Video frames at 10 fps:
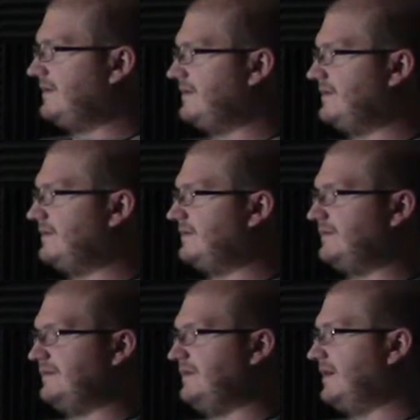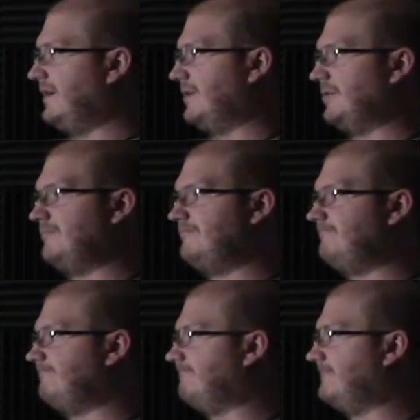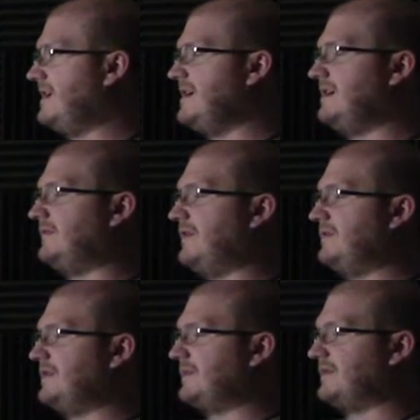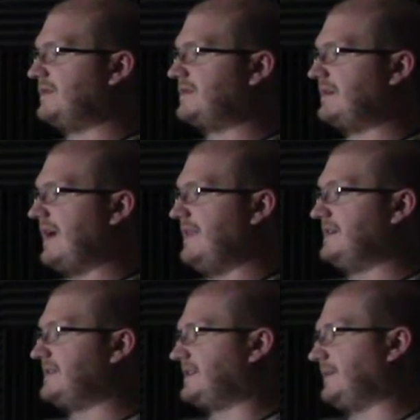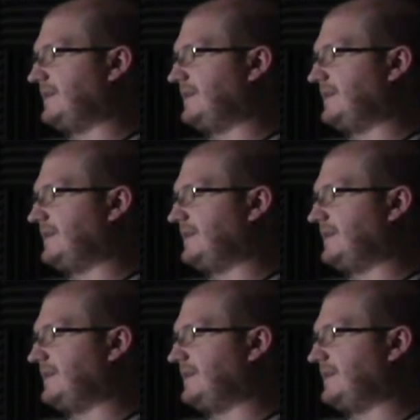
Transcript: mm-hmm. no, mm. phone numbers, and this is something